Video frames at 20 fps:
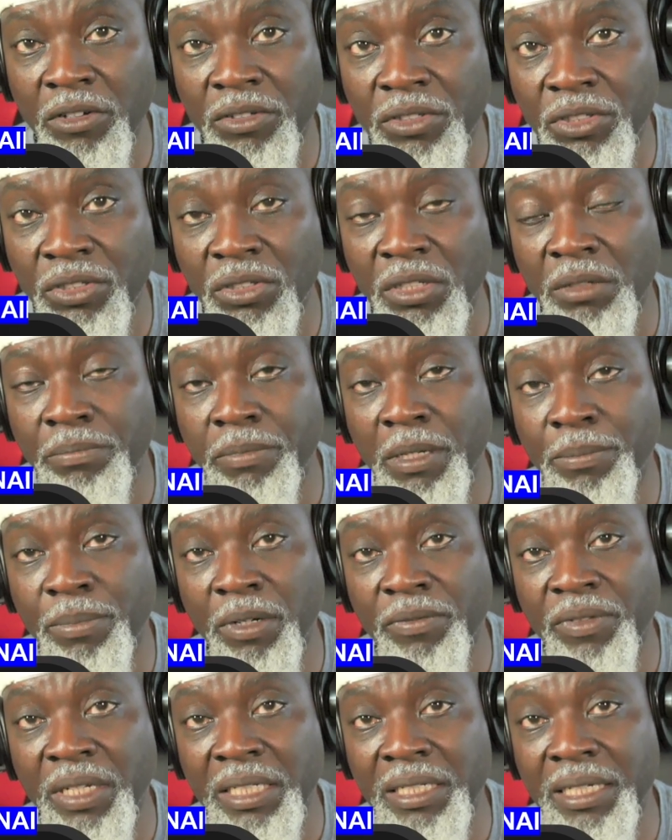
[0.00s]
to the people of
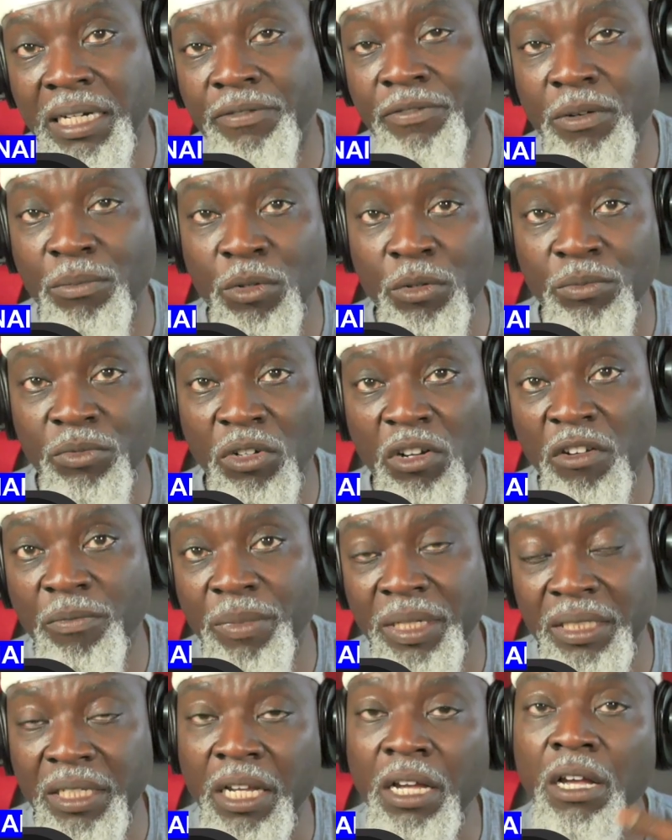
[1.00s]
Nigeria, from whom the government,
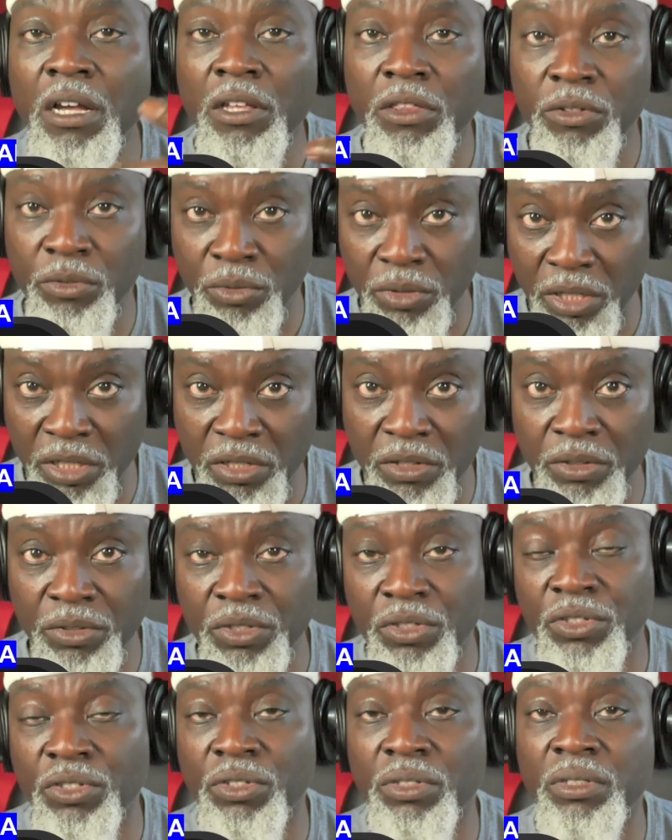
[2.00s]
through this
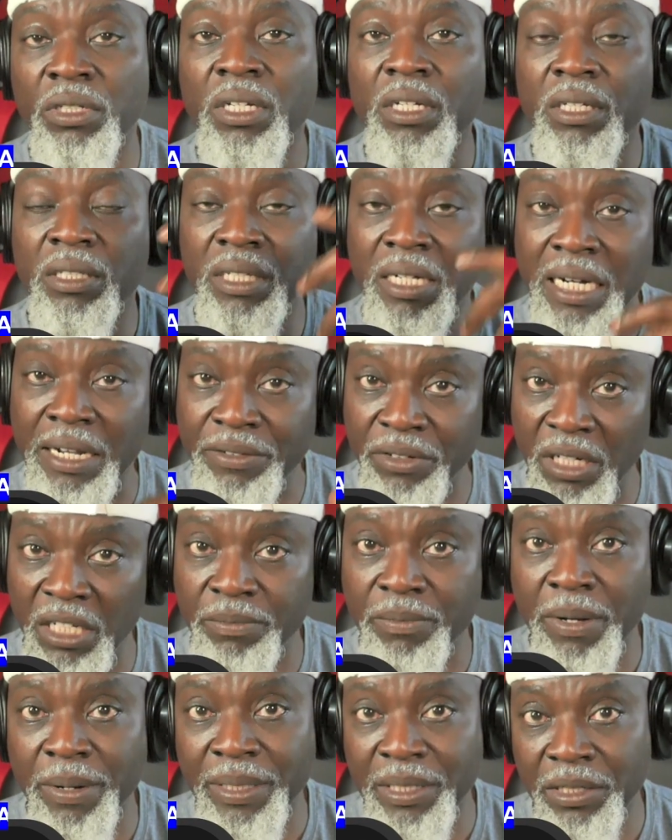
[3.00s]
constitution, derives all its
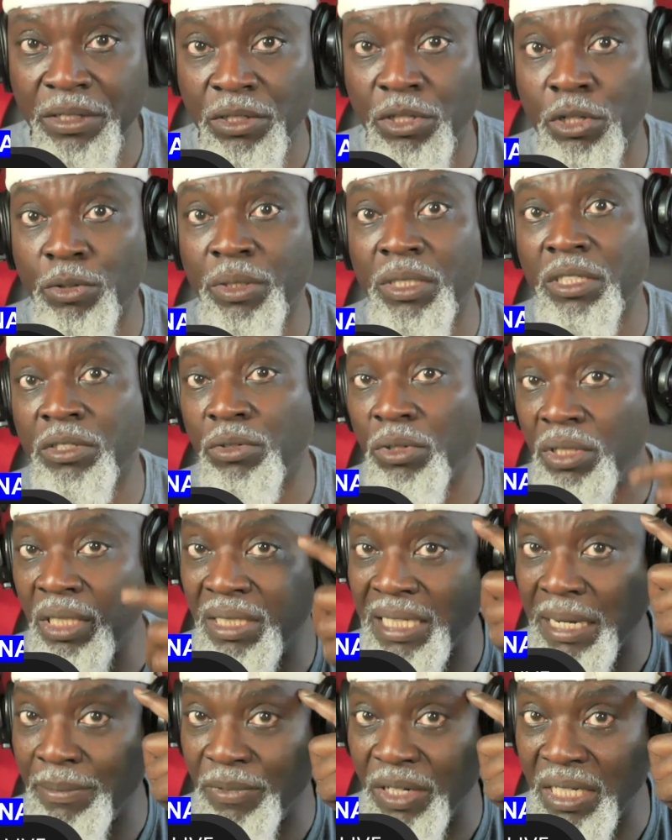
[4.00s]
powers and authority. Notice
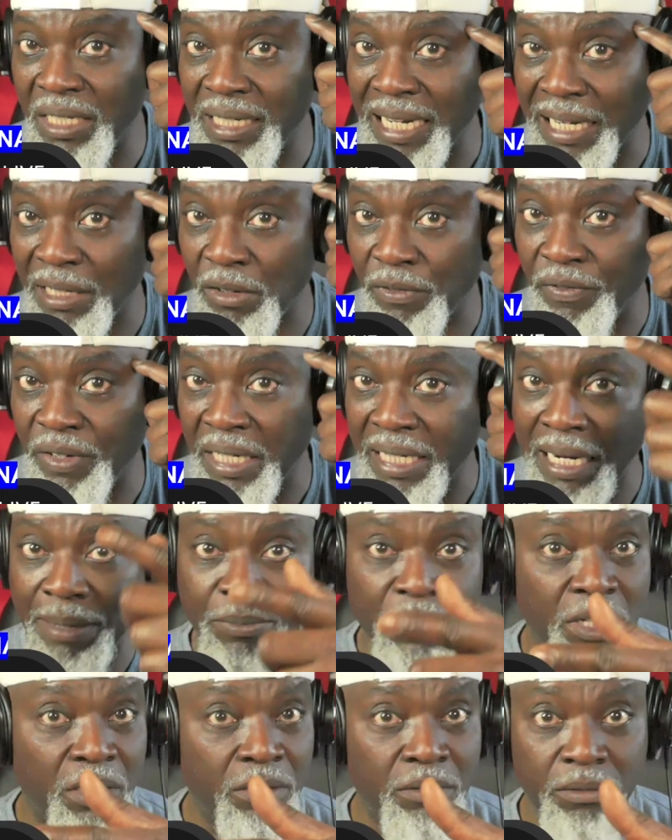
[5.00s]
I'm reading that off head. I'm
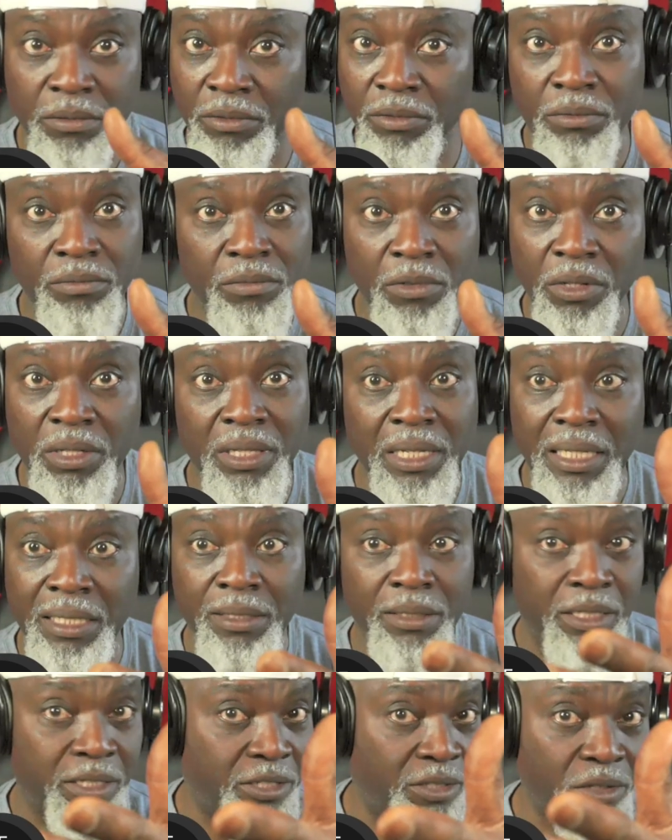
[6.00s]
not looking at
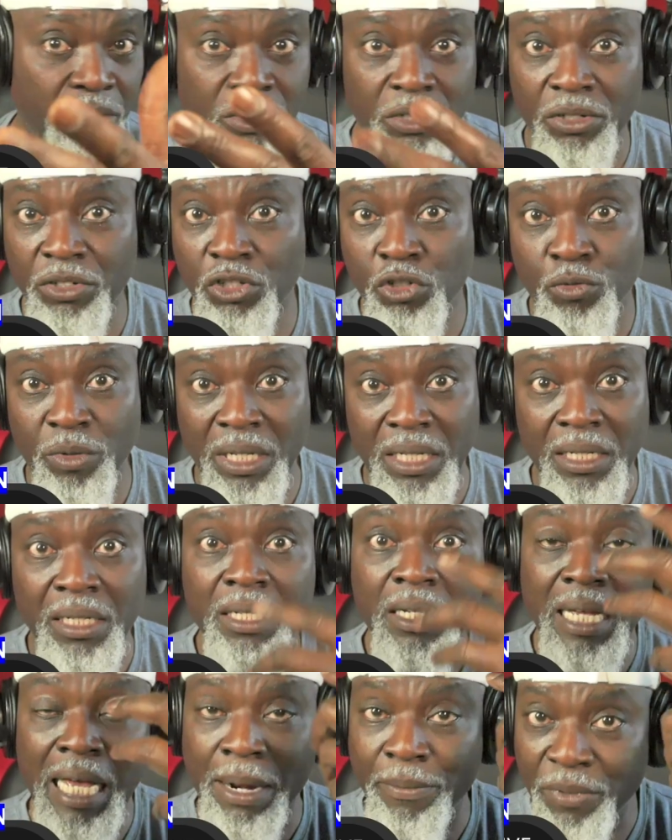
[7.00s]
it's not on the screen.
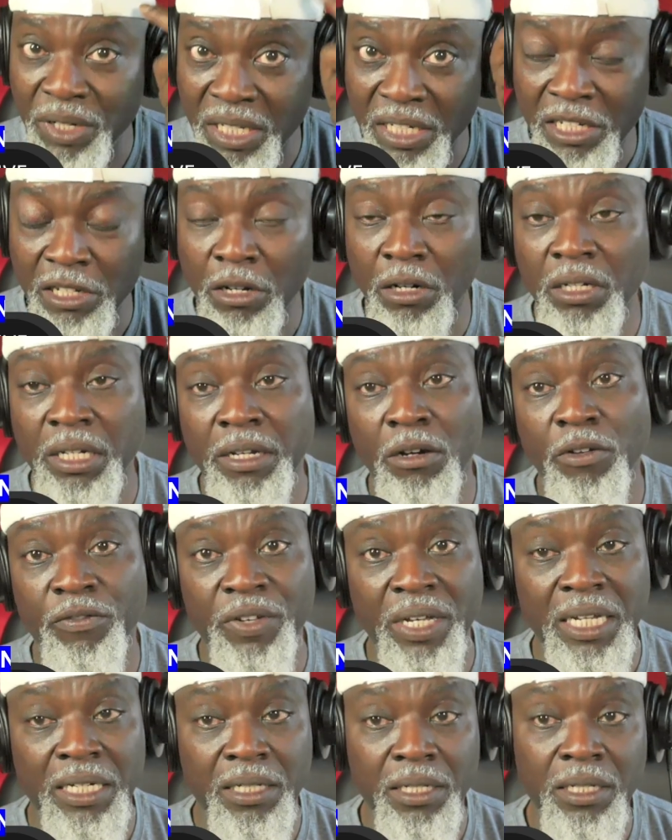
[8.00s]
I'm reading the other off head.
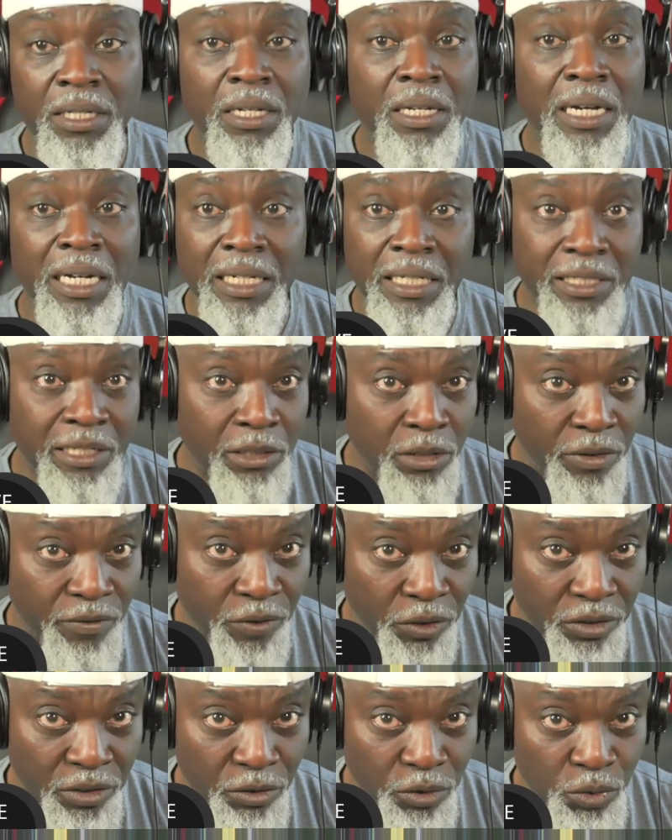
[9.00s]
And the section
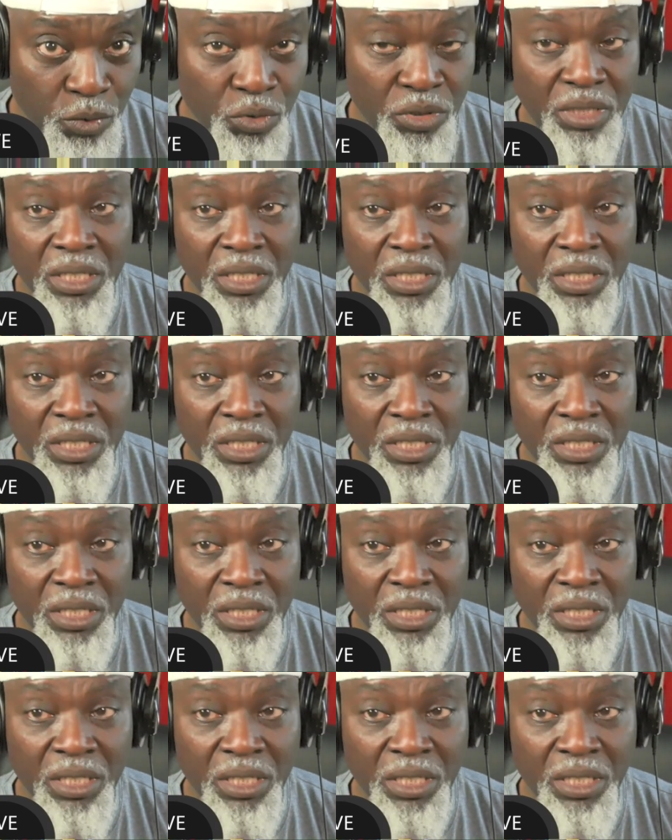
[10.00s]
14.2c